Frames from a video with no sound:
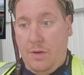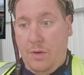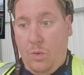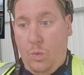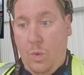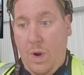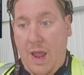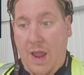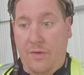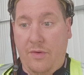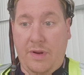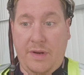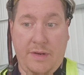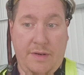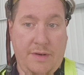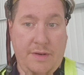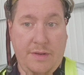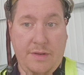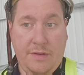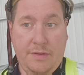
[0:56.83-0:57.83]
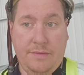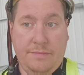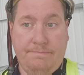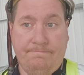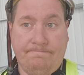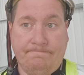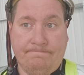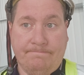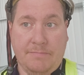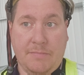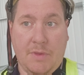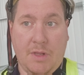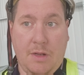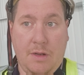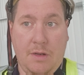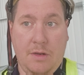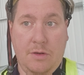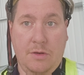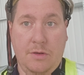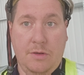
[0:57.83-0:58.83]
wearing
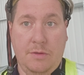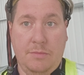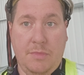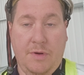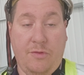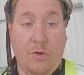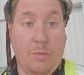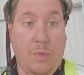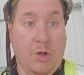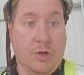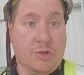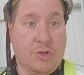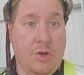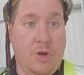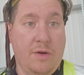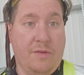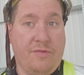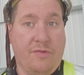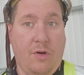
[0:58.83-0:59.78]
a football shirt